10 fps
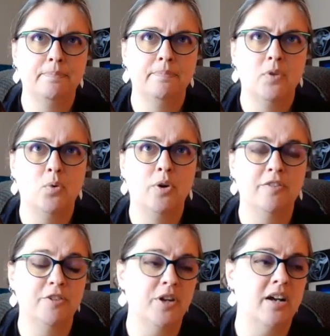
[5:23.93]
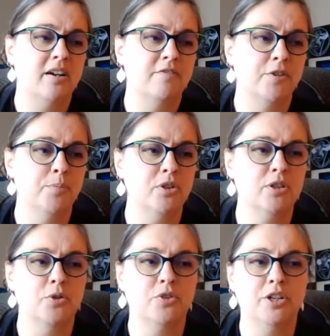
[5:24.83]
Or if you're not comfortable
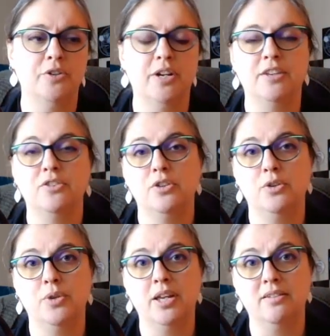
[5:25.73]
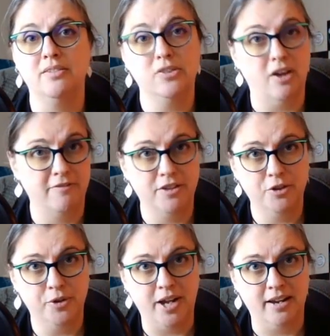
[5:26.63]
closing your eyes, you can soften your
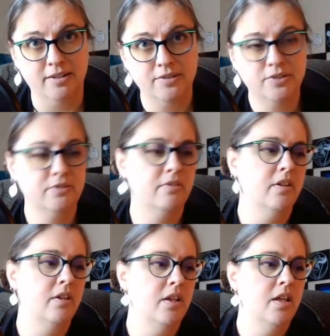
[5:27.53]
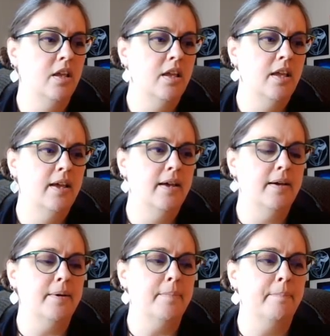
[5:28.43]
gaze.
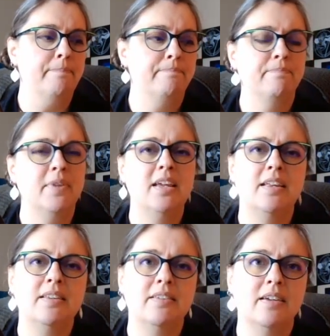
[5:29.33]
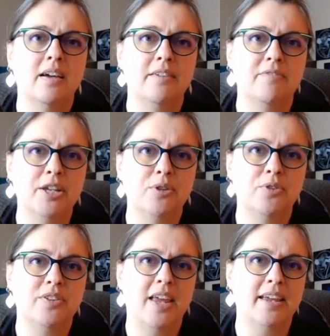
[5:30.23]
And I invite you to
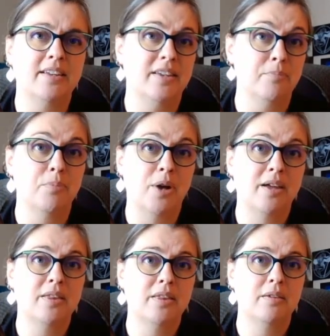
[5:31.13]
take a deep breath.